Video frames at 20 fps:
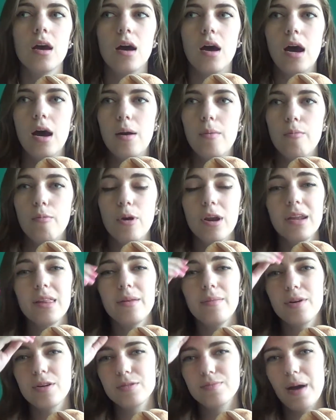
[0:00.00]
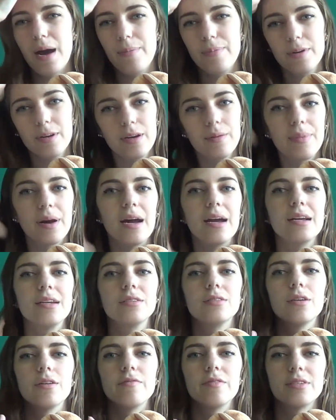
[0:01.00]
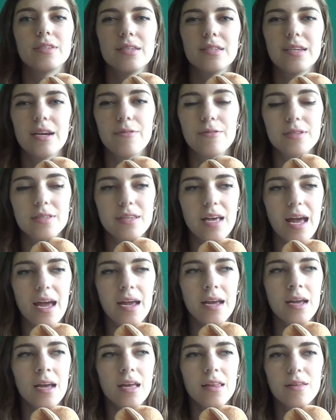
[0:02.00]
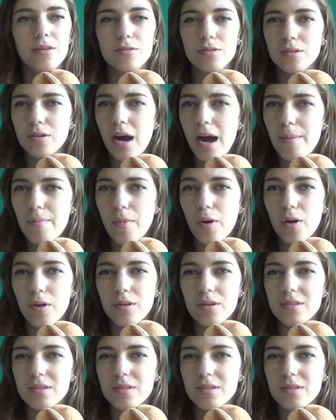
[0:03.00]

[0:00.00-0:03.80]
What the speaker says: one of the most popular buying services, I would say. There's a lot more.